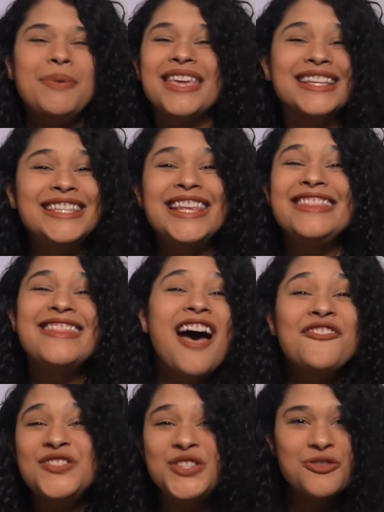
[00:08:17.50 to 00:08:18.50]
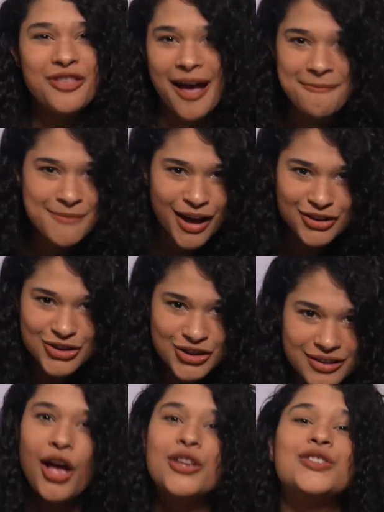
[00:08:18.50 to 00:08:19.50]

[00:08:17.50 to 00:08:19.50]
because he loves you that much.